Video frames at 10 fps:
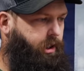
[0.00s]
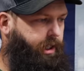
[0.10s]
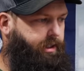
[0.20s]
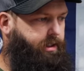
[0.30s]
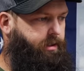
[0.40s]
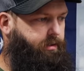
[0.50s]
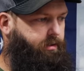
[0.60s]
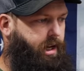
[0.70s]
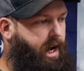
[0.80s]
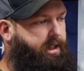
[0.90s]
it's
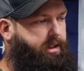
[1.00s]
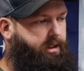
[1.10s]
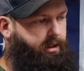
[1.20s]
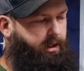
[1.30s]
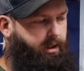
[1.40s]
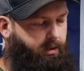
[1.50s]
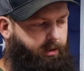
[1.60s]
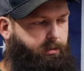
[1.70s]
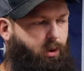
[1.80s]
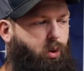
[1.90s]
actually a little
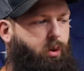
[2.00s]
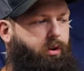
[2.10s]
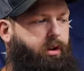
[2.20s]
bit more